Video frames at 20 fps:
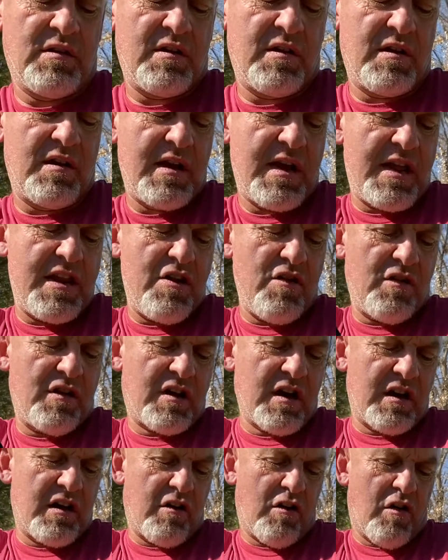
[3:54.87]
And you can
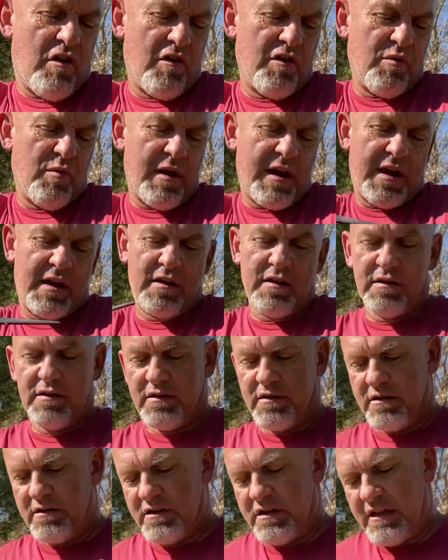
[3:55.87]
cut it all the way
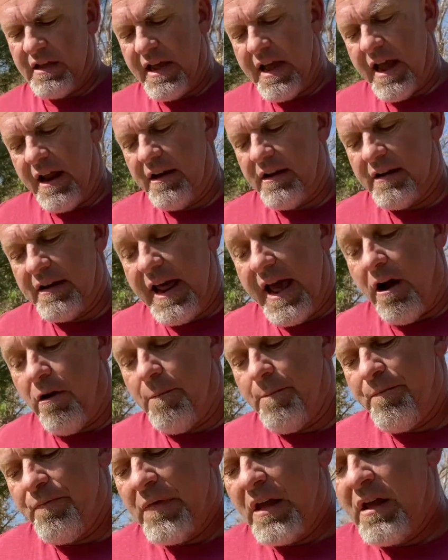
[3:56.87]
to the end. Now,
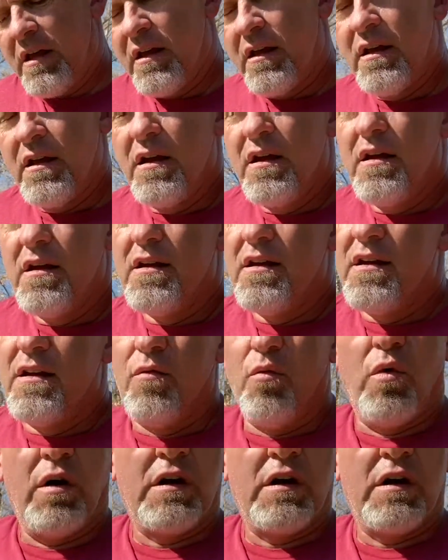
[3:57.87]
one of